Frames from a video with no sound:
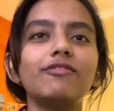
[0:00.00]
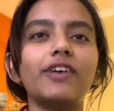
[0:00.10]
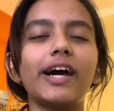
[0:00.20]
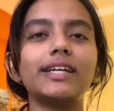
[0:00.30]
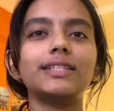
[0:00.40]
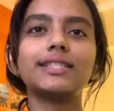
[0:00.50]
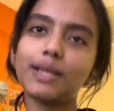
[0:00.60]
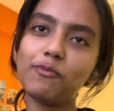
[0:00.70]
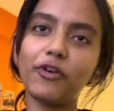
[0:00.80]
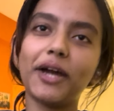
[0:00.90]
while
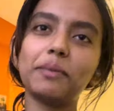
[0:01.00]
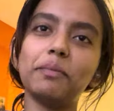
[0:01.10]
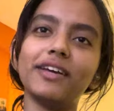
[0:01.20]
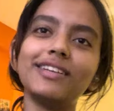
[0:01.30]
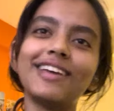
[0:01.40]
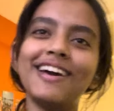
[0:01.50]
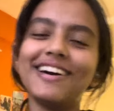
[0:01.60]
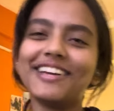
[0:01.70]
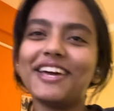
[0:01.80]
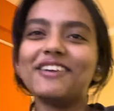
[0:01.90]
some white men
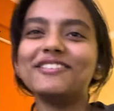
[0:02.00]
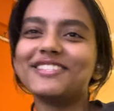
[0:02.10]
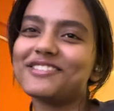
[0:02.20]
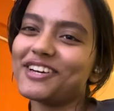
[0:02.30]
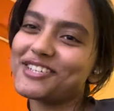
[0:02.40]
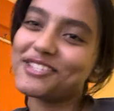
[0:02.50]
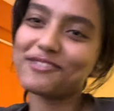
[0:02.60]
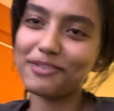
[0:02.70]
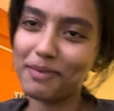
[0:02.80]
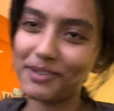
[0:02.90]
gave instructions
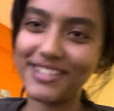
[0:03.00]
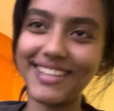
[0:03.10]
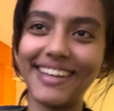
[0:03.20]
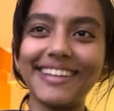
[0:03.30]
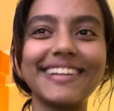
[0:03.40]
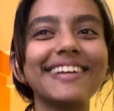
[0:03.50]
from outside.